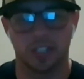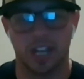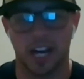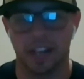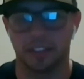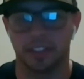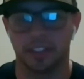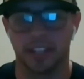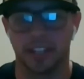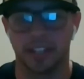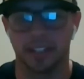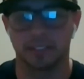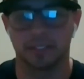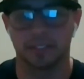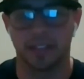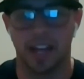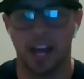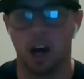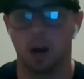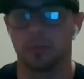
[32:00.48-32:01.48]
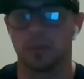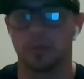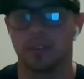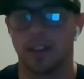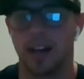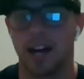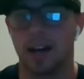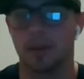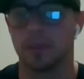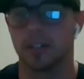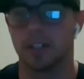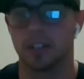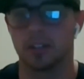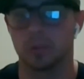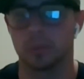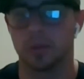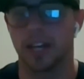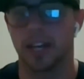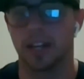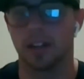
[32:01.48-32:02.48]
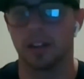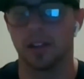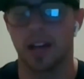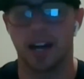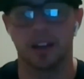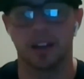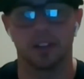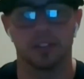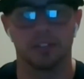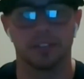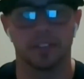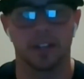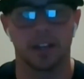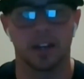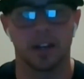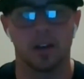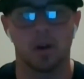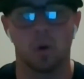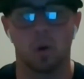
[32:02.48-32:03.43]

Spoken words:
I think helped a lot because we had a lot of